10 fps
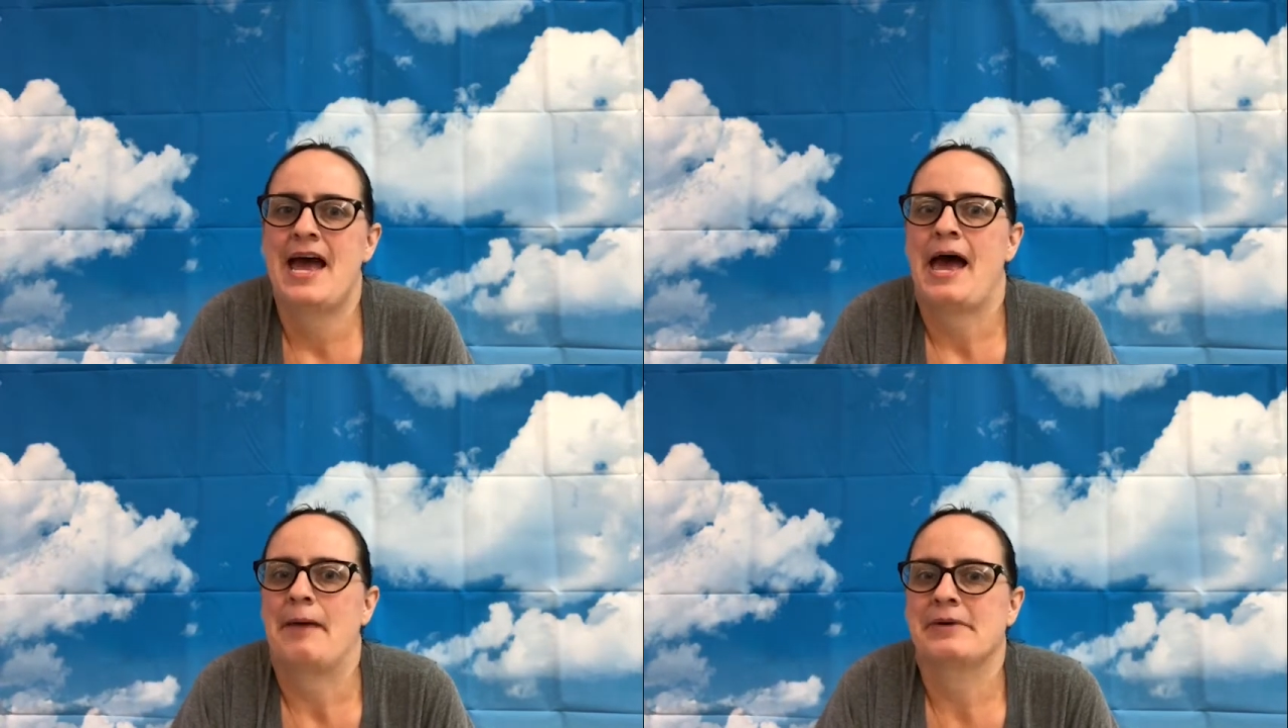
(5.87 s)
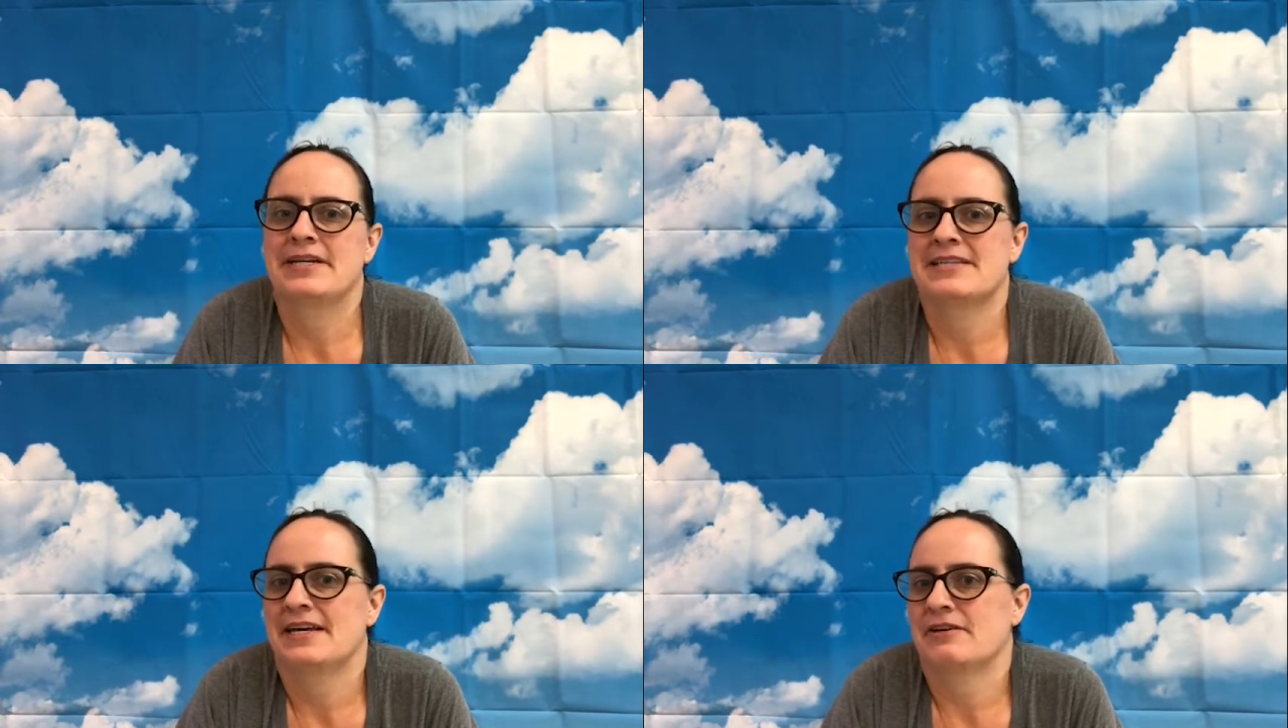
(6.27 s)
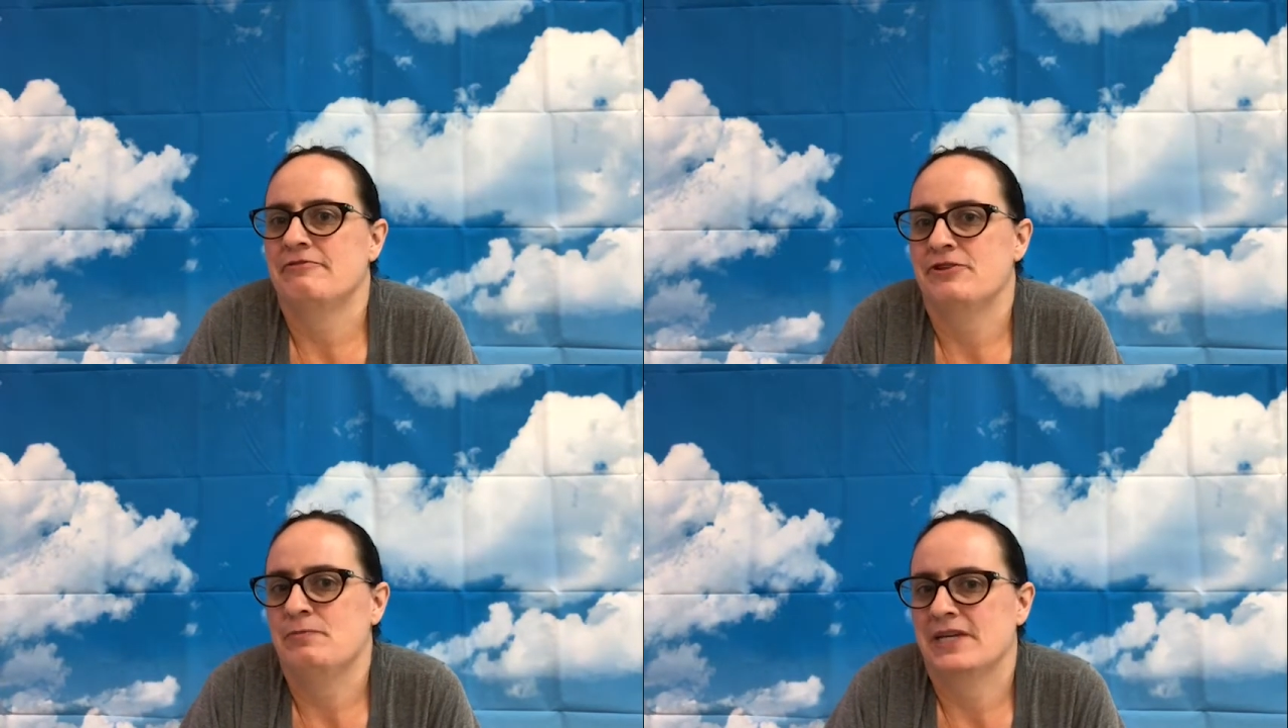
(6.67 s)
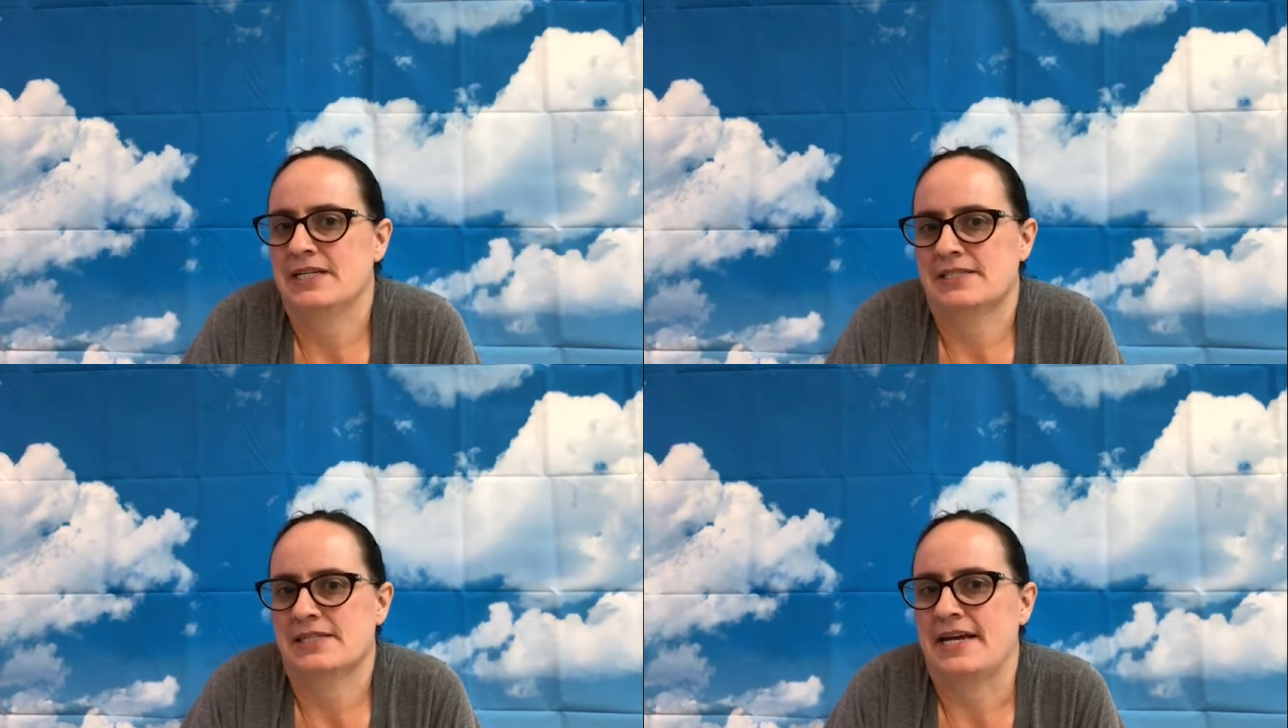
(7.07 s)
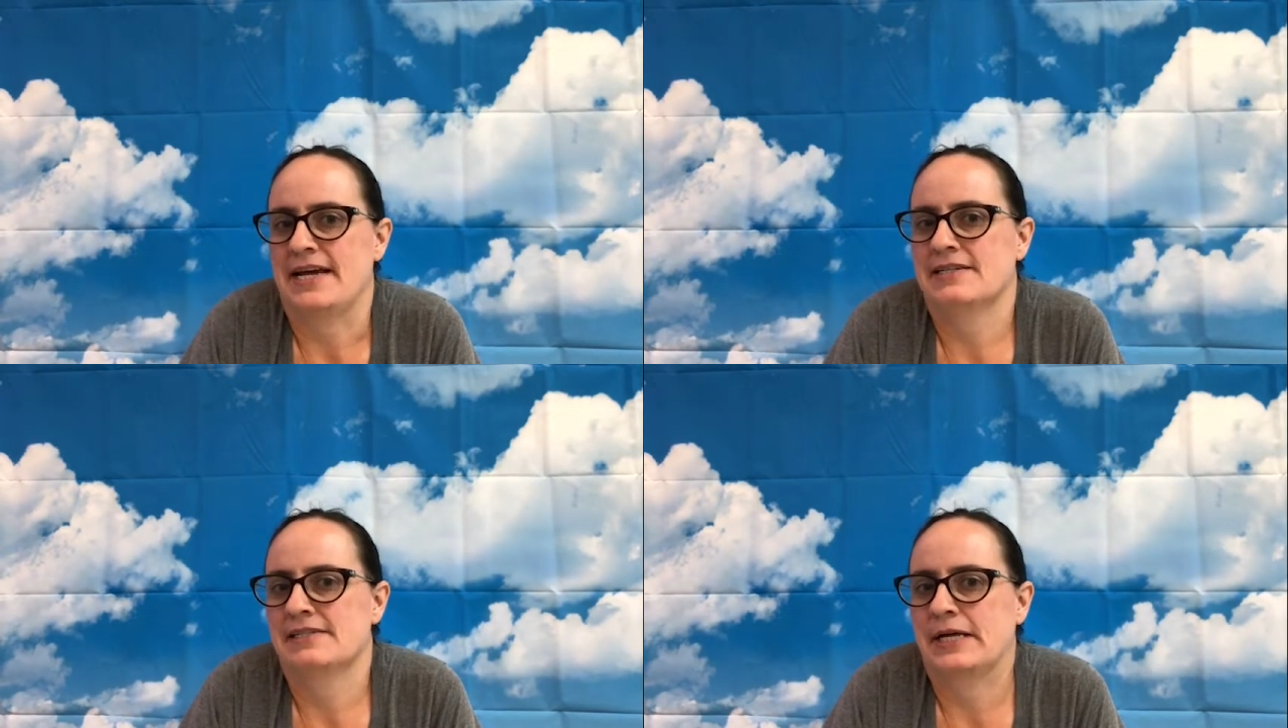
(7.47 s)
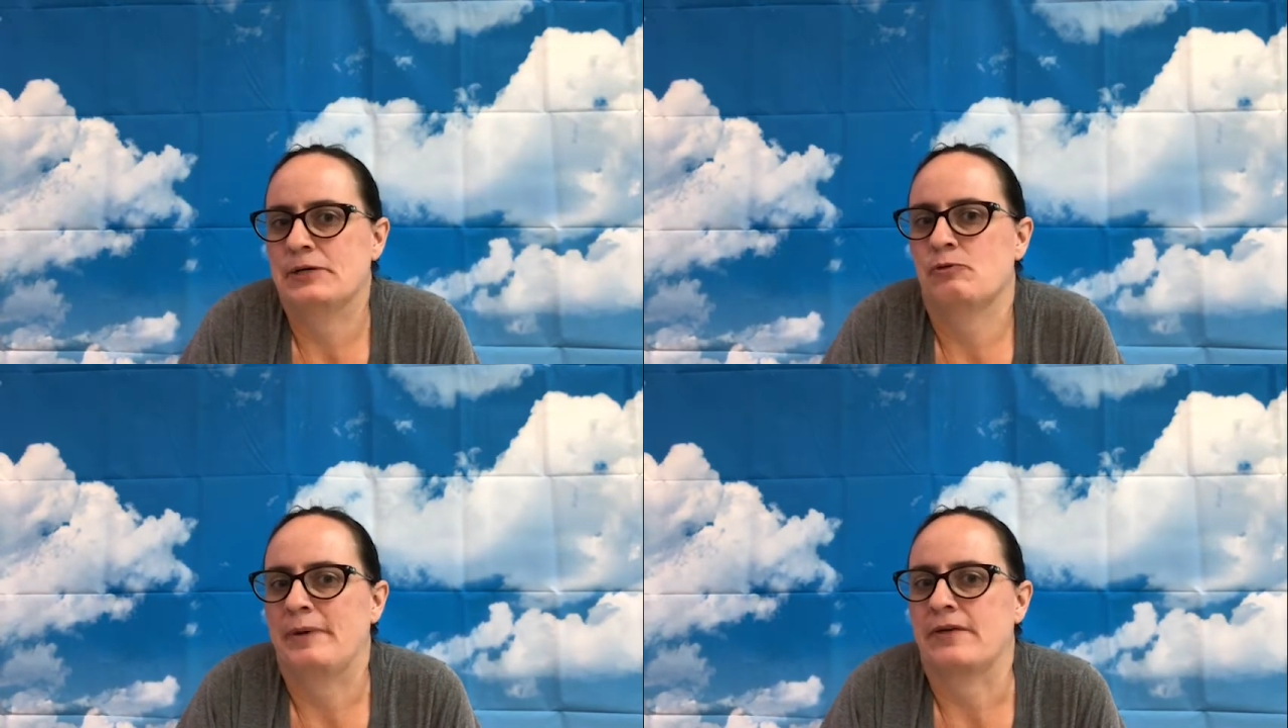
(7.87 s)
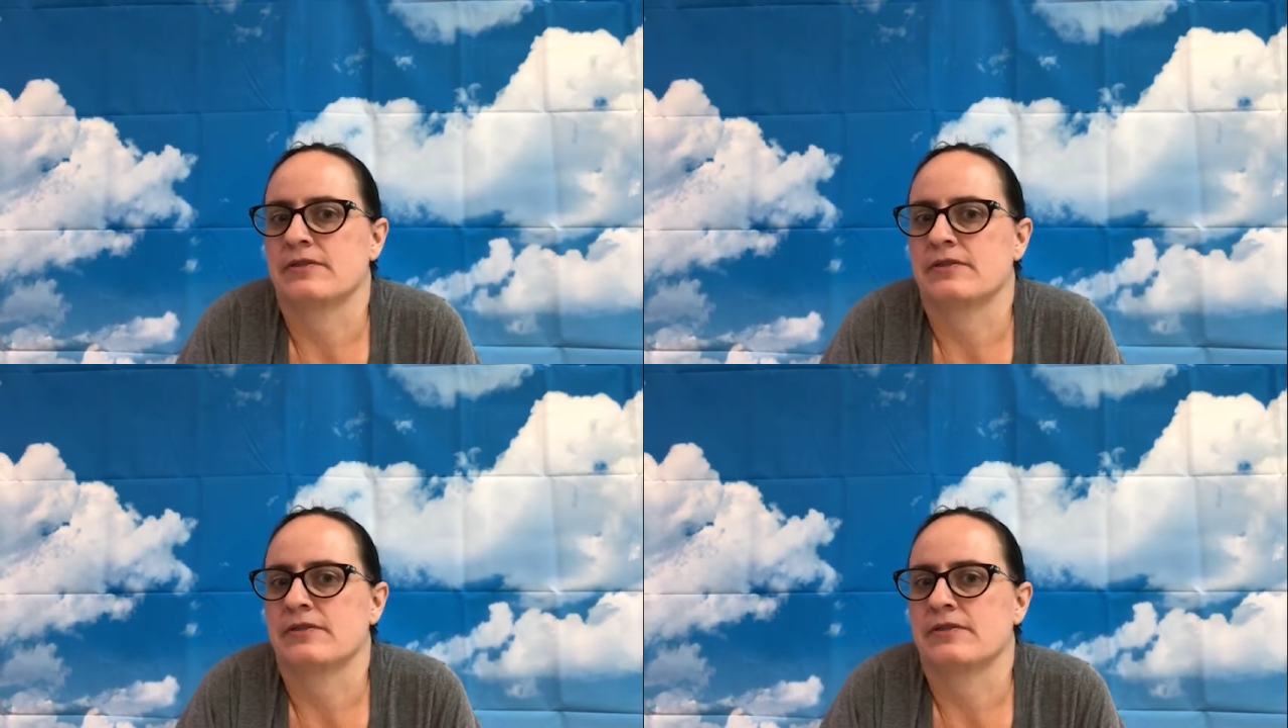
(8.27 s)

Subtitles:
I'm going to take a few minutes today to tell you about